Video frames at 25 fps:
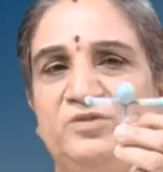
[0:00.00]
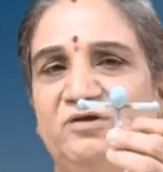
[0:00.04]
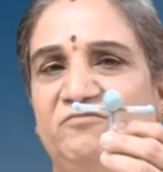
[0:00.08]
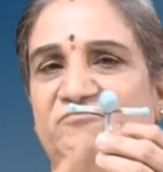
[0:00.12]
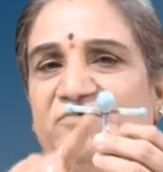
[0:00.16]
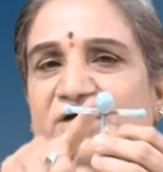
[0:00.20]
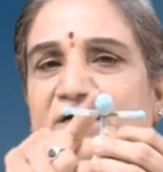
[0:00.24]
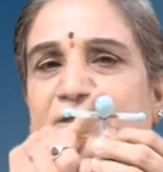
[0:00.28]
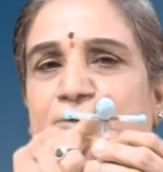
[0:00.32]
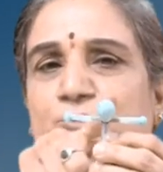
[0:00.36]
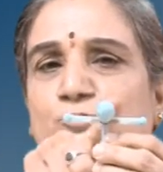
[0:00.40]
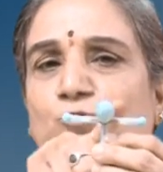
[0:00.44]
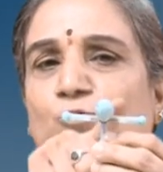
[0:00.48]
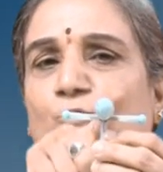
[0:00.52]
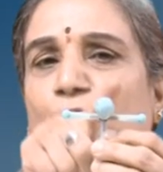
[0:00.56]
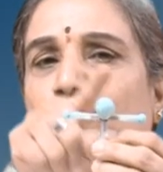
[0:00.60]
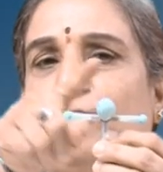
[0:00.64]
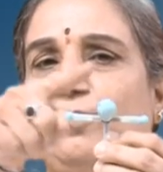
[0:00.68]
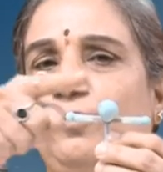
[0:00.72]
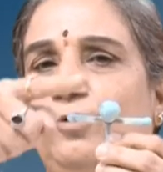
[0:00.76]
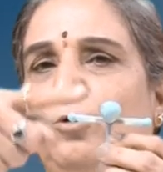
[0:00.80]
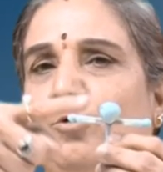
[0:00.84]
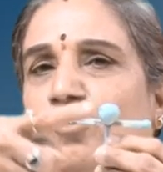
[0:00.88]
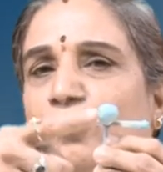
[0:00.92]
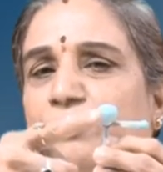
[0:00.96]
where
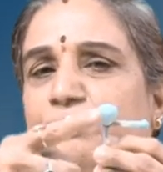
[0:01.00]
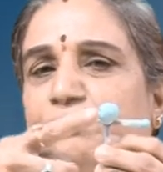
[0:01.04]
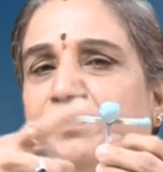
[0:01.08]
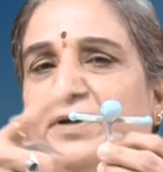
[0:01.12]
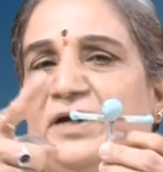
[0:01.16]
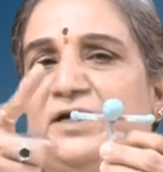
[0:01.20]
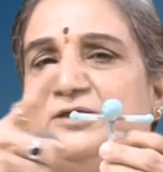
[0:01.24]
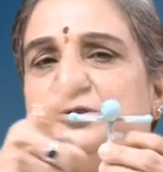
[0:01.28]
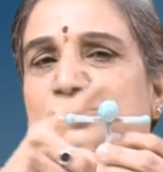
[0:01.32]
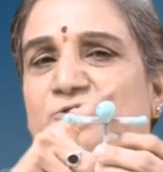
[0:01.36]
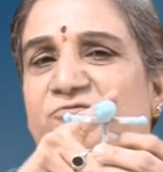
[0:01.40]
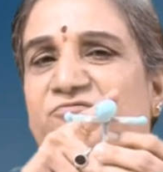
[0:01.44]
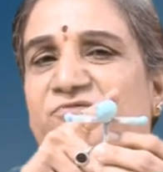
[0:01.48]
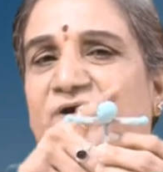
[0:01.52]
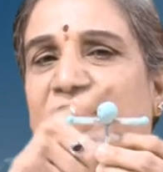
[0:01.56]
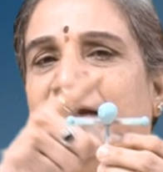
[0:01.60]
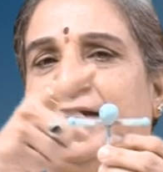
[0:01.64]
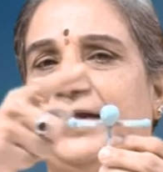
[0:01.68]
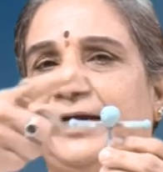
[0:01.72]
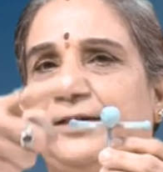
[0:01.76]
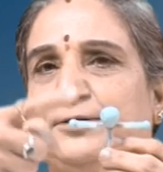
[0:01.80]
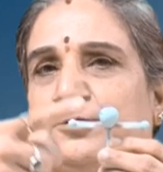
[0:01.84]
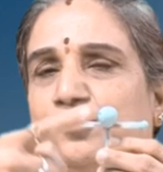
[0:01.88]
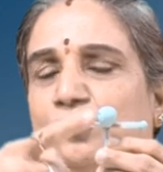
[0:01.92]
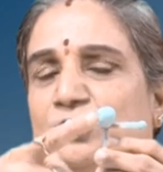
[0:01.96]
2 lone pairs of
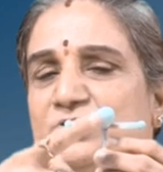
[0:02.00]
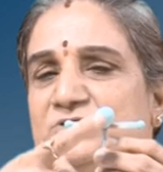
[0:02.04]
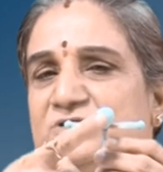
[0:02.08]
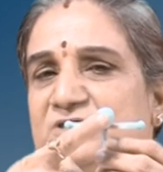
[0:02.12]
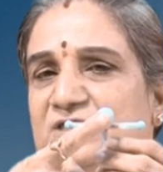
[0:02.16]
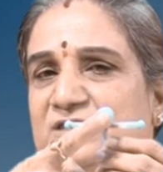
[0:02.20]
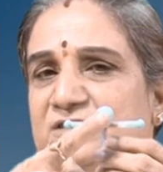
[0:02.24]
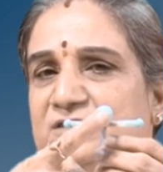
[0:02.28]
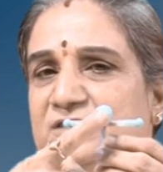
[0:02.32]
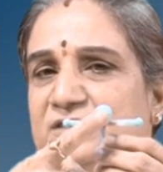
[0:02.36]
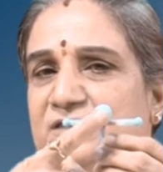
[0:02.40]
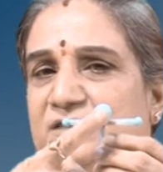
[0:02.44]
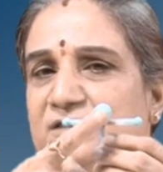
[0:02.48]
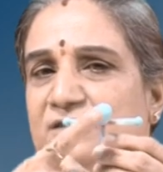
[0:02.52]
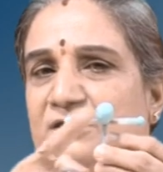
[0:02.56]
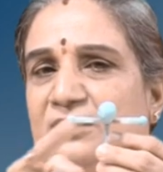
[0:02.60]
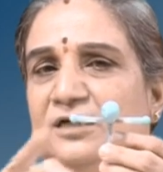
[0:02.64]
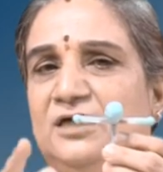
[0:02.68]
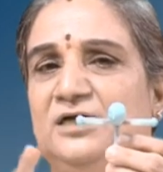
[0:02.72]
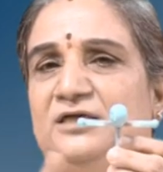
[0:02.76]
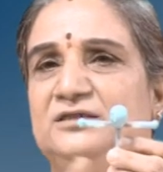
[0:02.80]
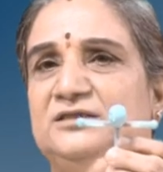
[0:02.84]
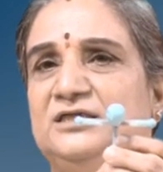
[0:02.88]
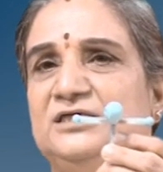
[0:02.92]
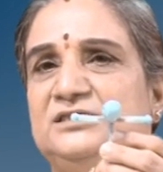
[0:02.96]
electrons are there.
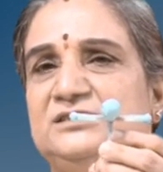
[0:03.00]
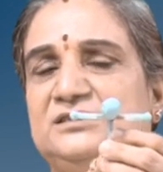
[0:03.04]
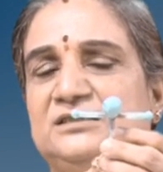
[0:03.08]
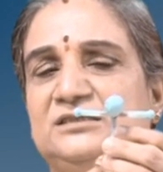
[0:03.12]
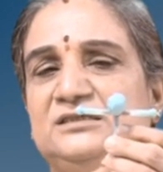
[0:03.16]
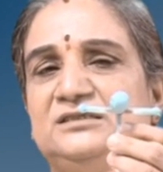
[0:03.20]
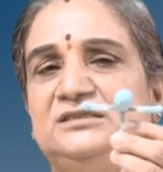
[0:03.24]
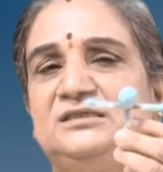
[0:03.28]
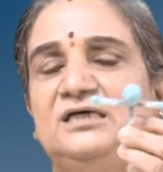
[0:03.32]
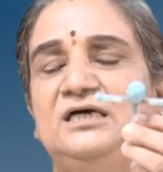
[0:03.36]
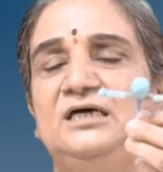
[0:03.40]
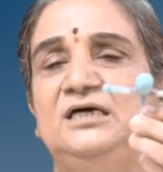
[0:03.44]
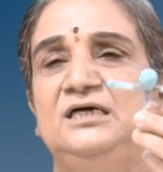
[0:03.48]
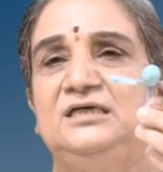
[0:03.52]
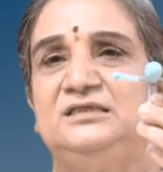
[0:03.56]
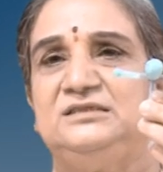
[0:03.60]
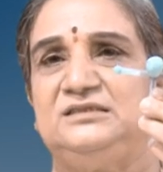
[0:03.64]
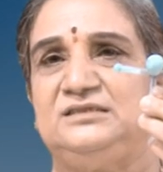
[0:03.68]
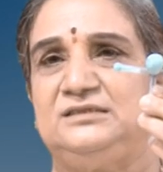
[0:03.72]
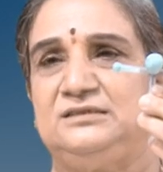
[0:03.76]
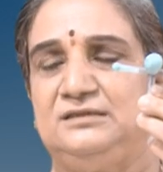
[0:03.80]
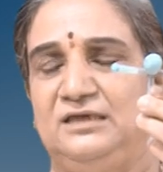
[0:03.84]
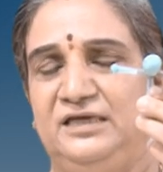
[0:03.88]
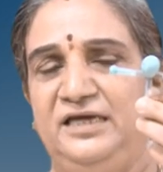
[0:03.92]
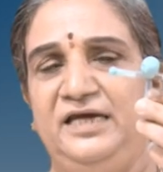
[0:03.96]
This is
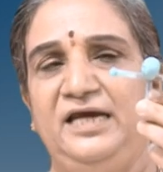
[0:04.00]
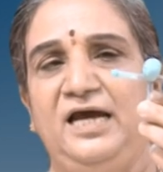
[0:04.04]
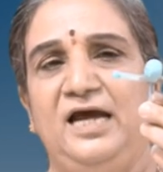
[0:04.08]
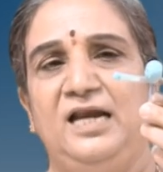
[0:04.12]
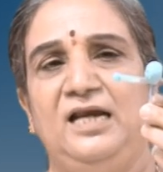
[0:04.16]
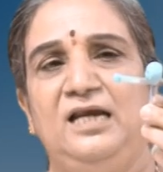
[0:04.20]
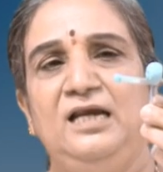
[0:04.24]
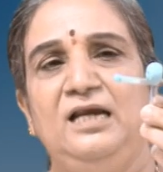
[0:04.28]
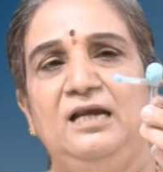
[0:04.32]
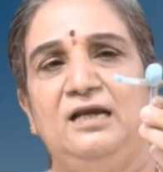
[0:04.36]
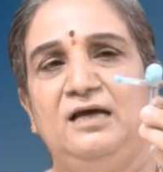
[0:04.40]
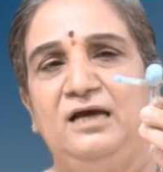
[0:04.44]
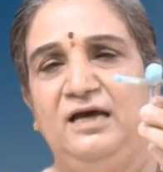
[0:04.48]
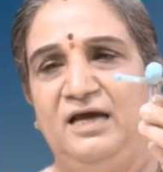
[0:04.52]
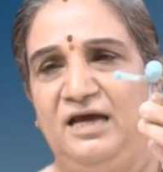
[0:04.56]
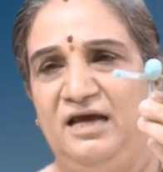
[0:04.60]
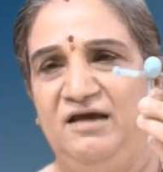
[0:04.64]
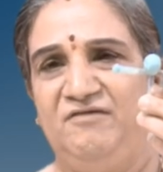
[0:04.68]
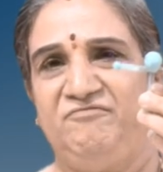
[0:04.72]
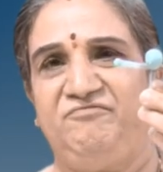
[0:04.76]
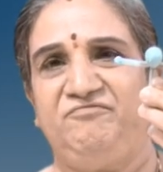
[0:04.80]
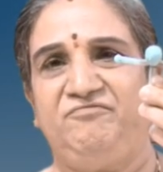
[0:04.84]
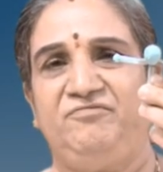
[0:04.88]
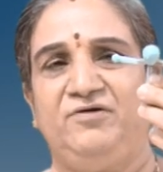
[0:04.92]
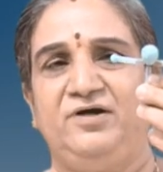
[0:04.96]

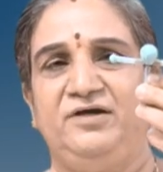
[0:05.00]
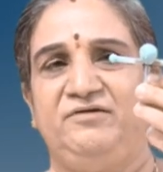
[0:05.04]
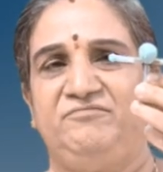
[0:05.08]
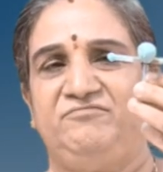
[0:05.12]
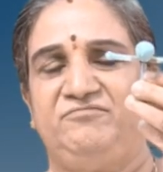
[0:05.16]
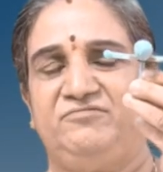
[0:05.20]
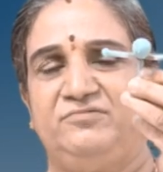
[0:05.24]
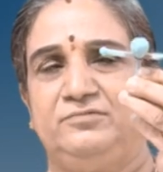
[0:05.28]
AlF5.